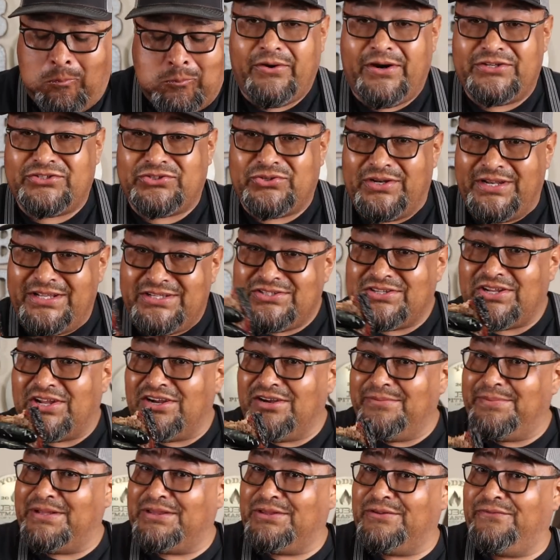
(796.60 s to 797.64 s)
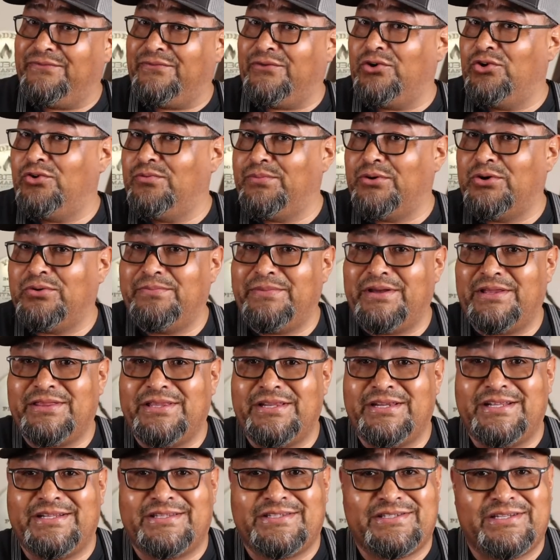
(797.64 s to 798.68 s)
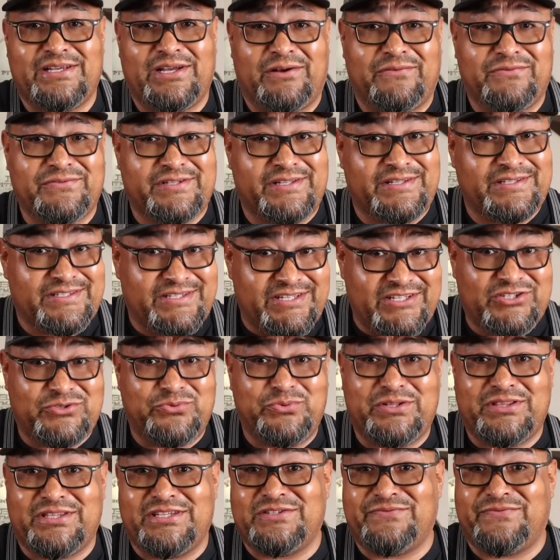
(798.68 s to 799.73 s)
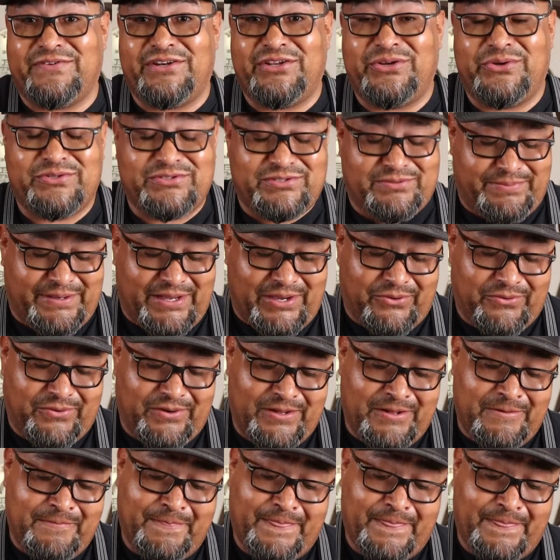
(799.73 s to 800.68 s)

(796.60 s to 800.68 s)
All right, so let's talk about the foil boat method itself, since this is what this video is about.